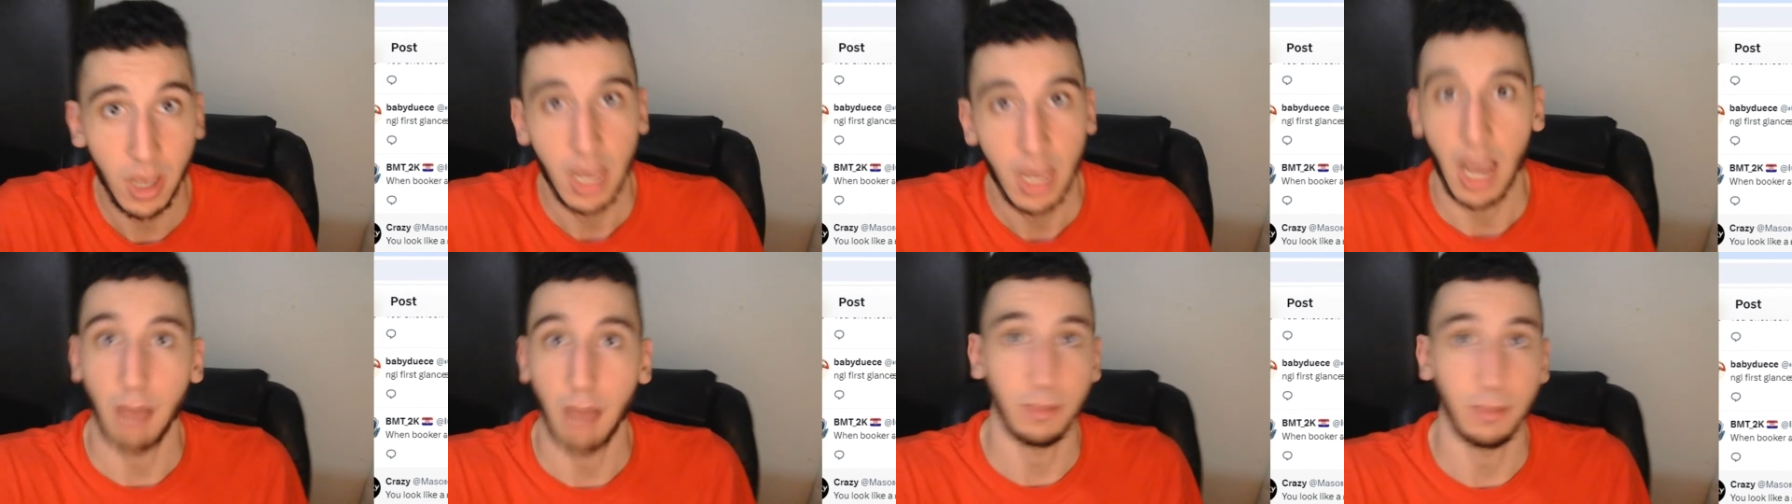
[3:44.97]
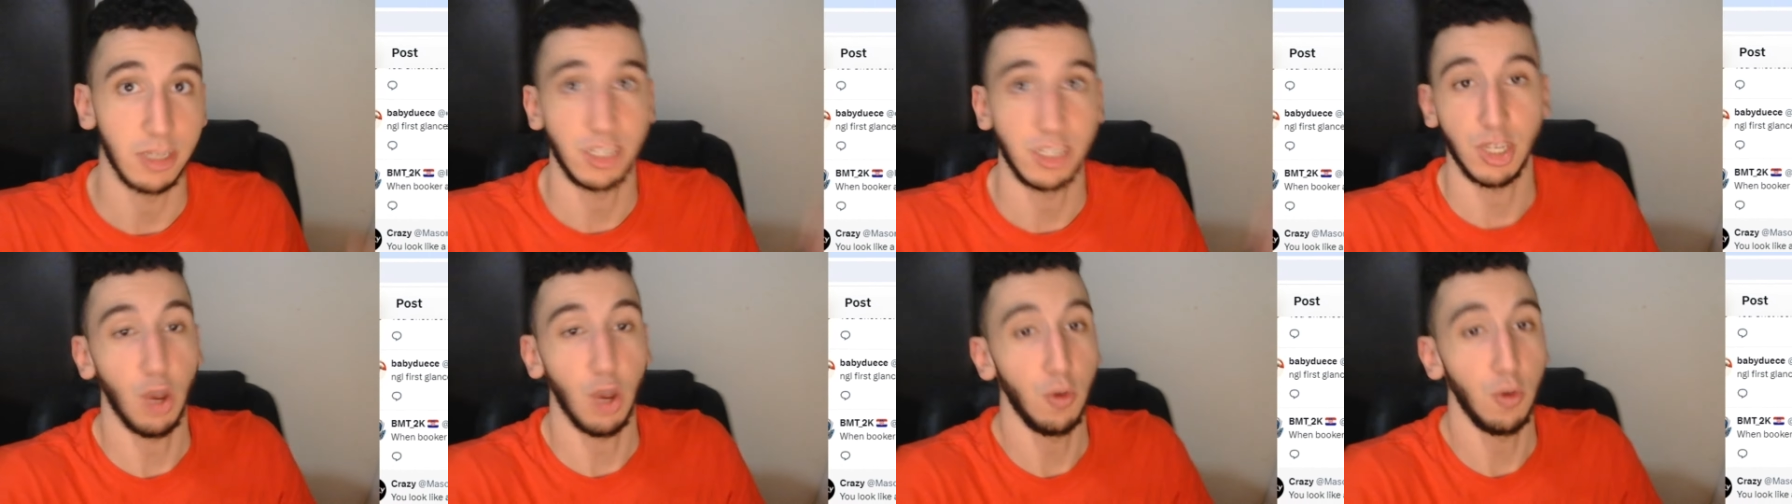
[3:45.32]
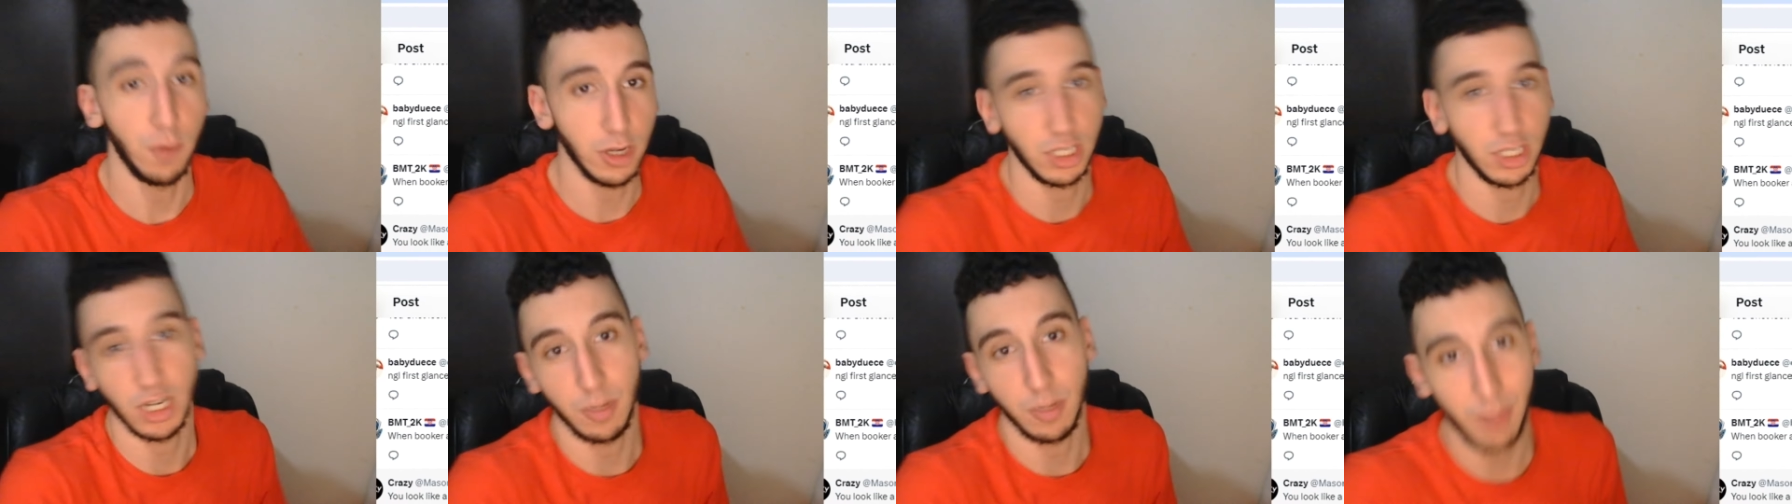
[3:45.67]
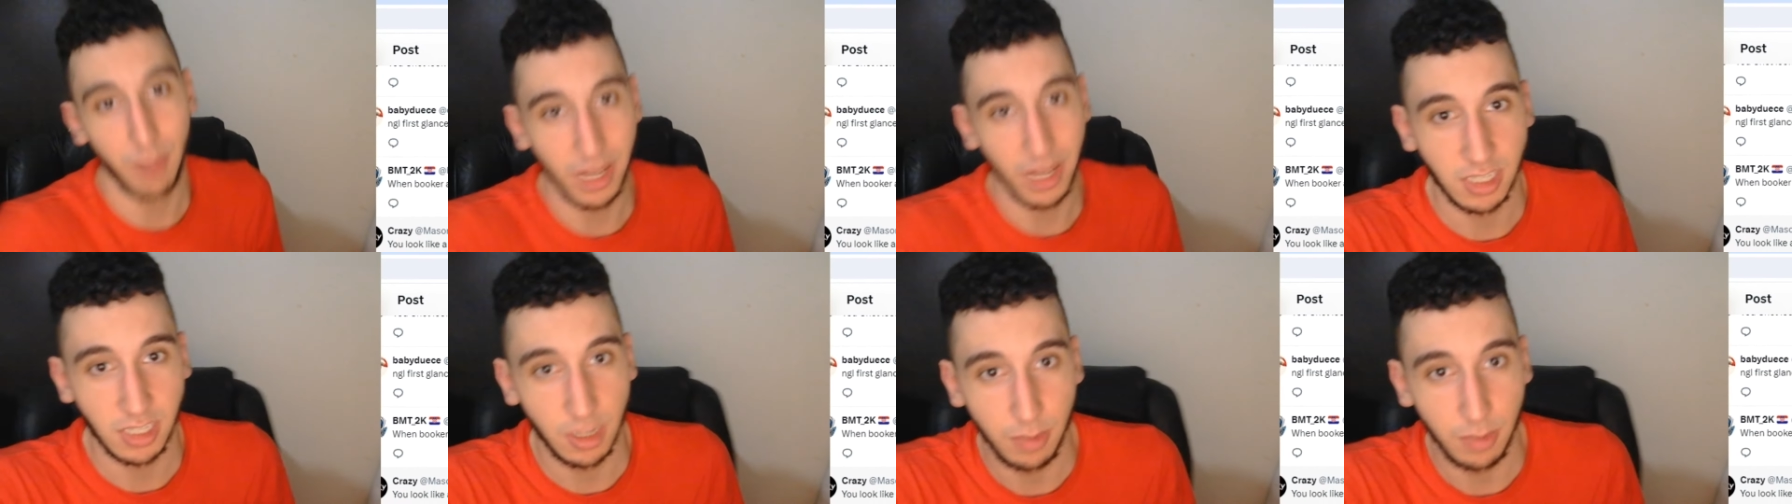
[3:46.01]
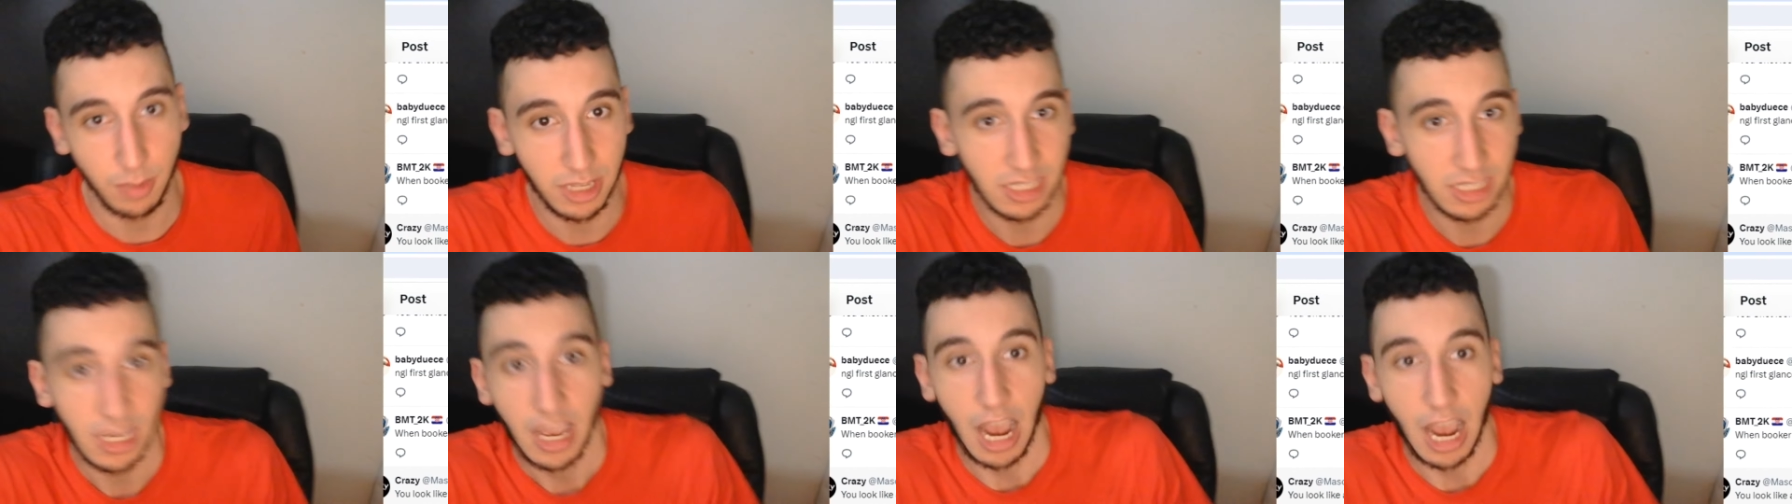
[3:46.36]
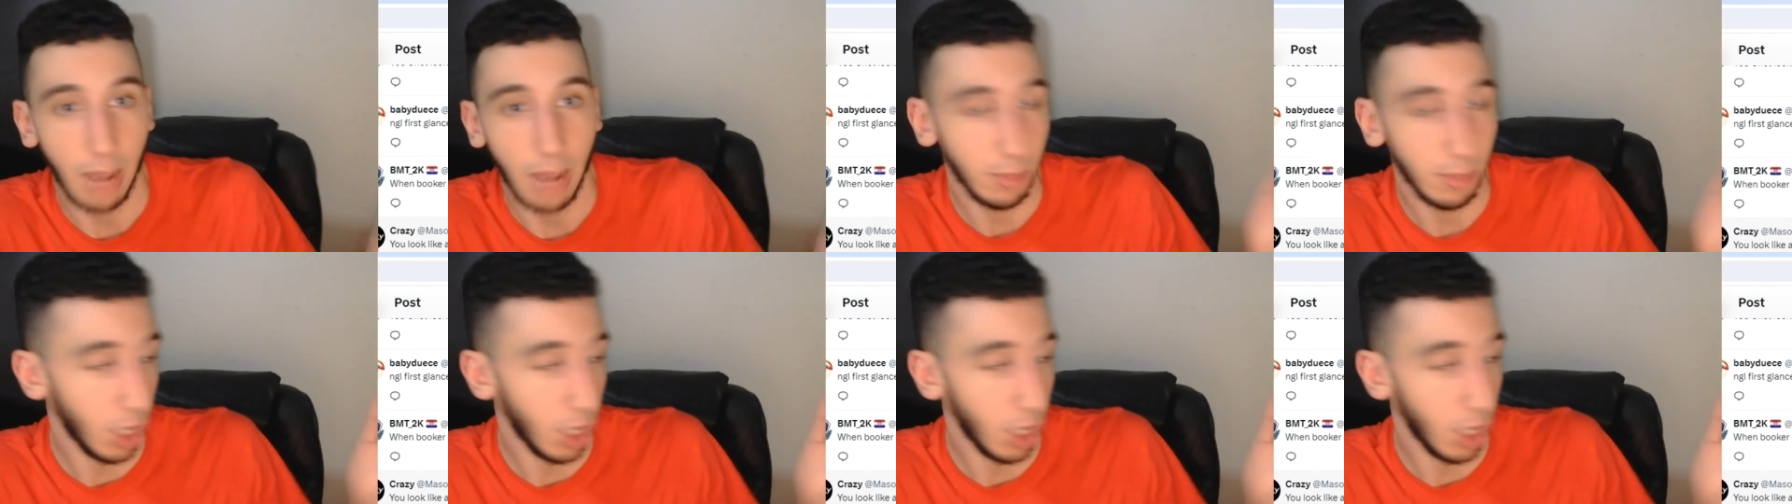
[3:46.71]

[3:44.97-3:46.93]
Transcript: I'm the slow version of Ben Simmons. I'm the